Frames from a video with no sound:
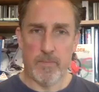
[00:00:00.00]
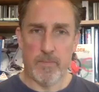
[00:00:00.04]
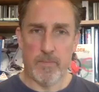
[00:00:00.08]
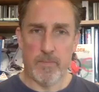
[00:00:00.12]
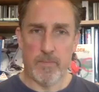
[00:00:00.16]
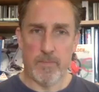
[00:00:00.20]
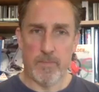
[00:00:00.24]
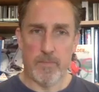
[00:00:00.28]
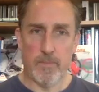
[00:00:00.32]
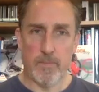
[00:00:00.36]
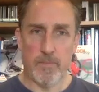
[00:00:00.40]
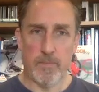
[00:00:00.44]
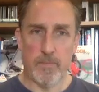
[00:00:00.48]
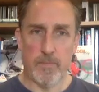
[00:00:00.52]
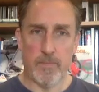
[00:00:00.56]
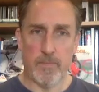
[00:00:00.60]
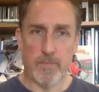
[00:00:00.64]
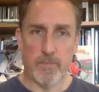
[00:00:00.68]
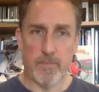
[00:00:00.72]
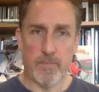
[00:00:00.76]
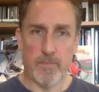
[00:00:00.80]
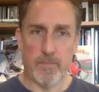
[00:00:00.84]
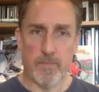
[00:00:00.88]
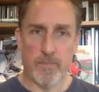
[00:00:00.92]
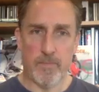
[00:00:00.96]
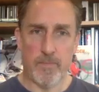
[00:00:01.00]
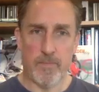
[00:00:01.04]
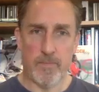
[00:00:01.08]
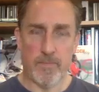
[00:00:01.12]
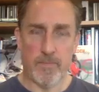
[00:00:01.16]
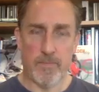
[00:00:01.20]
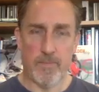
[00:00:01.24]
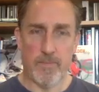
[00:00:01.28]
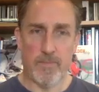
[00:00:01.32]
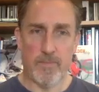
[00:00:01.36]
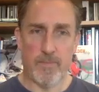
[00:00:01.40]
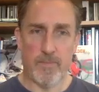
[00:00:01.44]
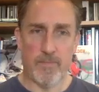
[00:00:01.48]

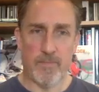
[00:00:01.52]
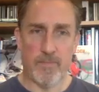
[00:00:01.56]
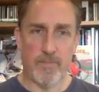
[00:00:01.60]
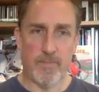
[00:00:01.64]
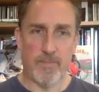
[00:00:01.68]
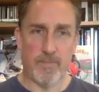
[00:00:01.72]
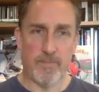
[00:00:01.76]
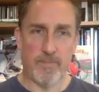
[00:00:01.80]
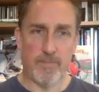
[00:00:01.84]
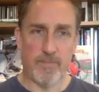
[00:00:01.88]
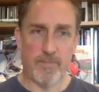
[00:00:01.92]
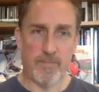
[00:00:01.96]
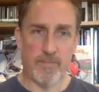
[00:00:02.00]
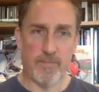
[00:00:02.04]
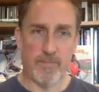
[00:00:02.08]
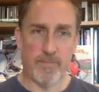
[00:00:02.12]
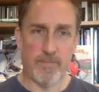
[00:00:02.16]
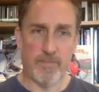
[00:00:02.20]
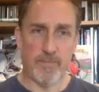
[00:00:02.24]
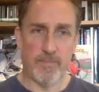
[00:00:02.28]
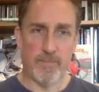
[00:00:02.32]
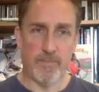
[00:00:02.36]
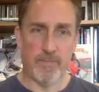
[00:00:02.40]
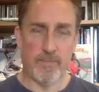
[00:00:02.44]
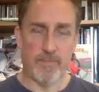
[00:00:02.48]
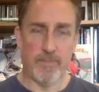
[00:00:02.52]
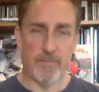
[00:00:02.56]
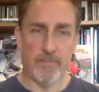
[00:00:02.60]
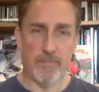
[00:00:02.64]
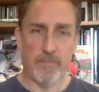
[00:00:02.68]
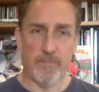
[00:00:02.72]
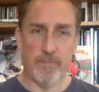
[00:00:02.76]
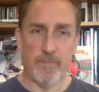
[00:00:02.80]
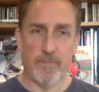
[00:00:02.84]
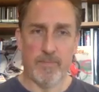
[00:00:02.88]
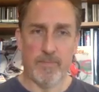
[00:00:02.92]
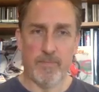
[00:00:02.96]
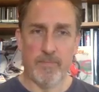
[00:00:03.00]

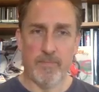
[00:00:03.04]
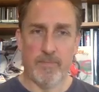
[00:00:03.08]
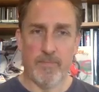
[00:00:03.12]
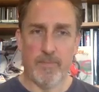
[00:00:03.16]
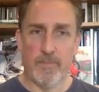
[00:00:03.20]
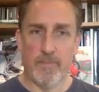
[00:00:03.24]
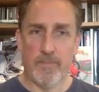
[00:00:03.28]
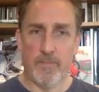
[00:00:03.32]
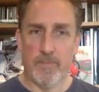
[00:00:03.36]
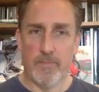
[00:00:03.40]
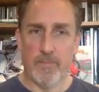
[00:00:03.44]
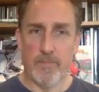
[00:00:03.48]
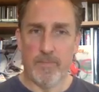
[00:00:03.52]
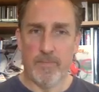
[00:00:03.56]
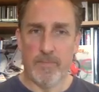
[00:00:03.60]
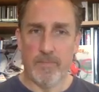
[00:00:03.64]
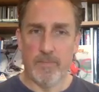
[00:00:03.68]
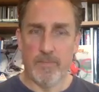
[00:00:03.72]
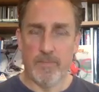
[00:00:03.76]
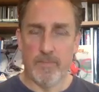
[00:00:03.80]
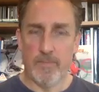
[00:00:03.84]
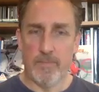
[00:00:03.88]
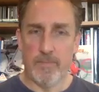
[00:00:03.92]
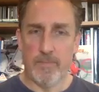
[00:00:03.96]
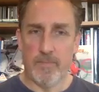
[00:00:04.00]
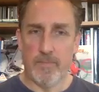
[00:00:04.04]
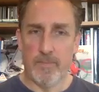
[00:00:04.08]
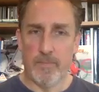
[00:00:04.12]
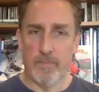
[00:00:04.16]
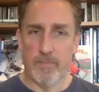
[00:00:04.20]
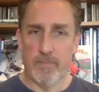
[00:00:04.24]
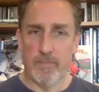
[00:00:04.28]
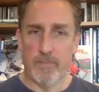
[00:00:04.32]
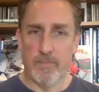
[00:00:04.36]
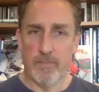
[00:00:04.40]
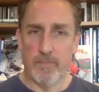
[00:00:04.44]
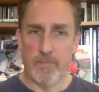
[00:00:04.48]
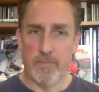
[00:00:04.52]

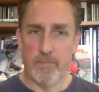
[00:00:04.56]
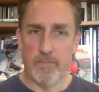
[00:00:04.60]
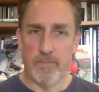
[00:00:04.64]
[no speech]